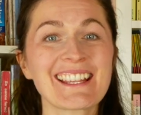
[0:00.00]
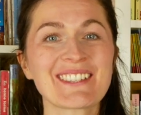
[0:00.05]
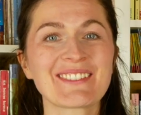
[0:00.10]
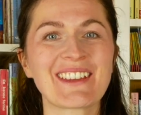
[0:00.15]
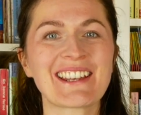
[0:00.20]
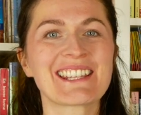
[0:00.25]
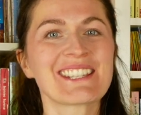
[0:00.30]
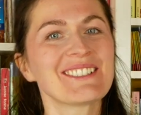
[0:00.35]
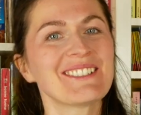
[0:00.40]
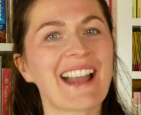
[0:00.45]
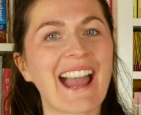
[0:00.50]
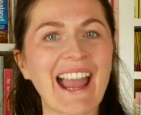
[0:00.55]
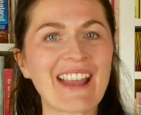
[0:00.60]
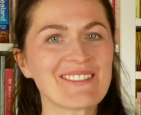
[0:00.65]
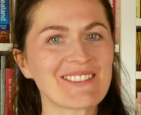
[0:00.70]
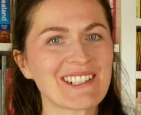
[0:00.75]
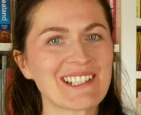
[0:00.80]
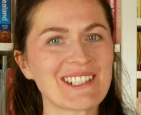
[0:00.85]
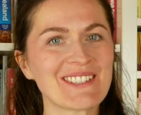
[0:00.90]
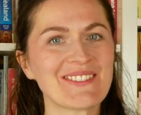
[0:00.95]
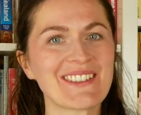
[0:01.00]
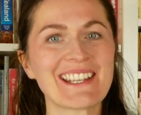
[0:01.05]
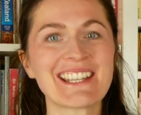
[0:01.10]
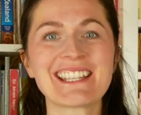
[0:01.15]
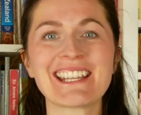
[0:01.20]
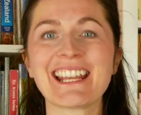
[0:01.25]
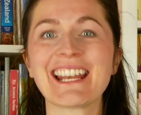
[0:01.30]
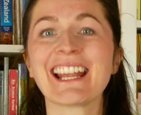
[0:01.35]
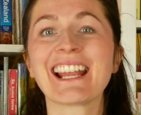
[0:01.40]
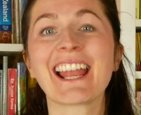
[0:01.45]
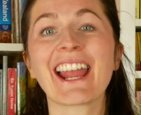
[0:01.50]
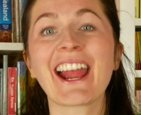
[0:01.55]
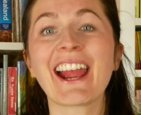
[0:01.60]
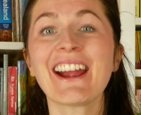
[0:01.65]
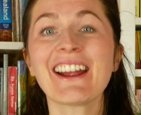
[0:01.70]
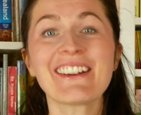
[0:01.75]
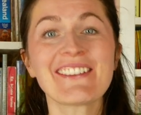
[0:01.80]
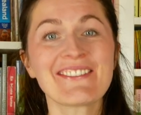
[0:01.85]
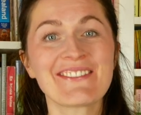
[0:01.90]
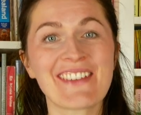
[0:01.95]
video, I'm going to be sharing
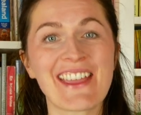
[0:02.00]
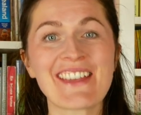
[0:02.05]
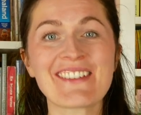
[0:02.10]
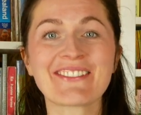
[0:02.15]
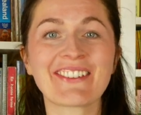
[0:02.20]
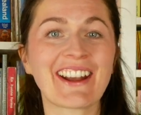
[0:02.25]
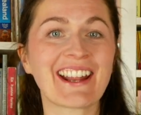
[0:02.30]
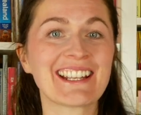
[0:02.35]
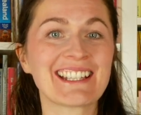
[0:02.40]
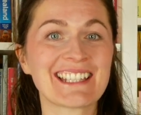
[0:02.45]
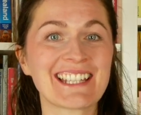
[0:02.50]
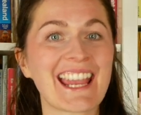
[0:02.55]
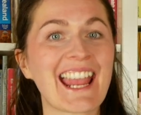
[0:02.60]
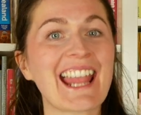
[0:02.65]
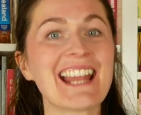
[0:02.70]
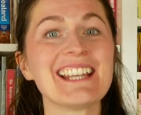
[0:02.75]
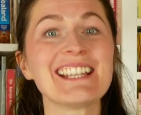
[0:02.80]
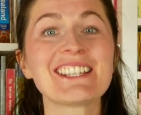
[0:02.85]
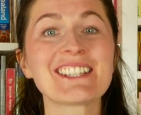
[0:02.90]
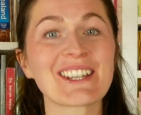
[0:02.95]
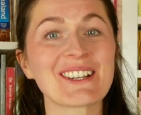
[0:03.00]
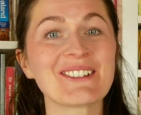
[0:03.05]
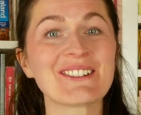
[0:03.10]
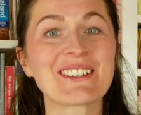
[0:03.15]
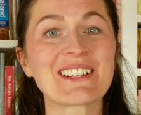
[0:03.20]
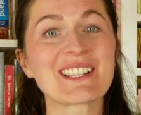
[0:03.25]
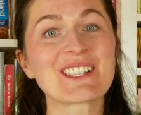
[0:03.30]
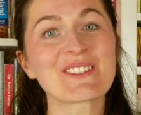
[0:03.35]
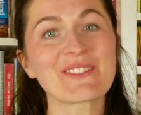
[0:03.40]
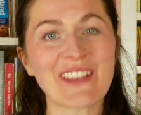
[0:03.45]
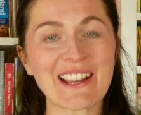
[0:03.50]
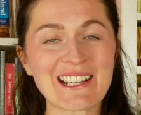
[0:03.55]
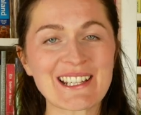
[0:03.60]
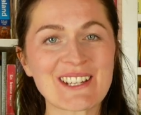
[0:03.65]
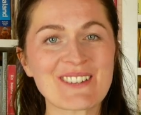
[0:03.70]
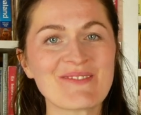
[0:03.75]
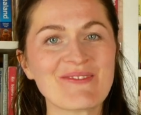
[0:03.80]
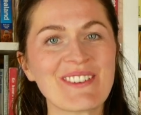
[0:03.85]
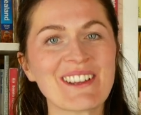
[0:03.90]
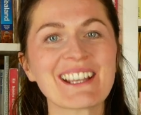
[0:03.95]
our favourite 10 children's
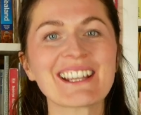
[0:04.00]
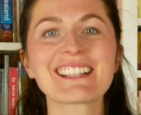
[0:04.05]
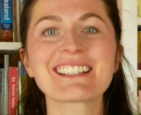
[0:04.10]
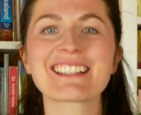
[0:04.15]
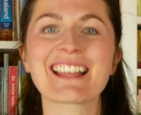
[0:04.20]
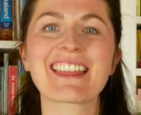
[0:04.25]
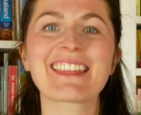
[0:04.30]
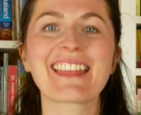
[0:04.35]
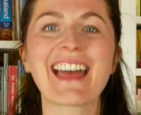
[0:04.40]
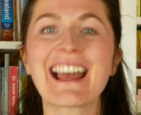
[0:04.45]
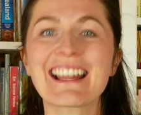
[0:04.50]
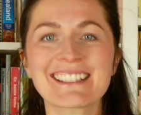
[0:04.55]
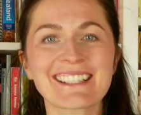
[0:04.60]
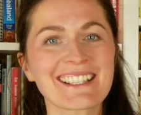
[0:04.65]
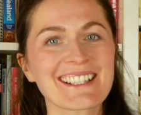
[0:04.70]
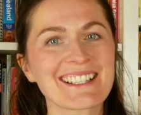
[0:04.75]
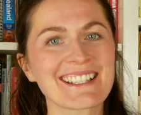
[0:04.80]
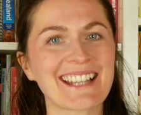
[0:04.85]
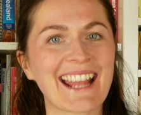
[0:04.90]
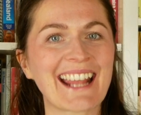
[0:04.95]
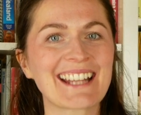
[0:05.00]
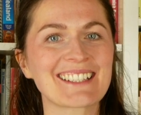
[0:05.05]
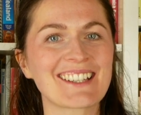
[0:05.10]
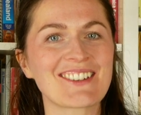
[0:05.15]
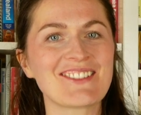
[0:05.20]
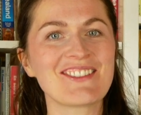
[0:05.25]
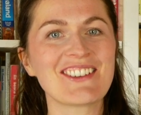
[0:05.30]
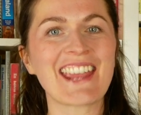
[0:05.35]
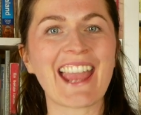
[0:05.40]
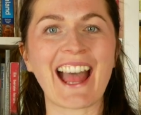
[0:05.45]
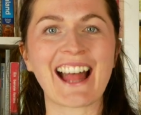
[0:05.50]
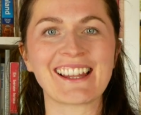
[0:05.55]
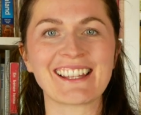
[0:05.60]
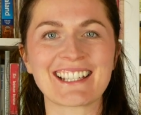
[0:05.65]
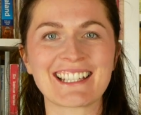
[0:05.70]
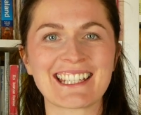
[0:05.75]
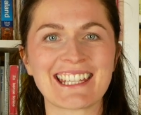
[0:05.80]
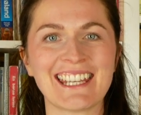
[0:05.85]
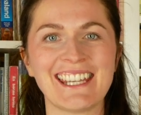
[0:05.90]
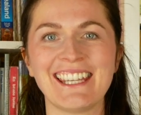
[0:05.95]
fiction books that are set in
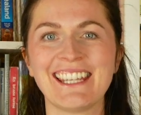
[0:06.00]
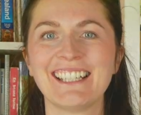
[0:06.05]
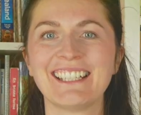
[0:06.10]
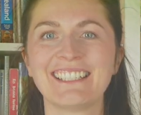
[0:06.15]
reality.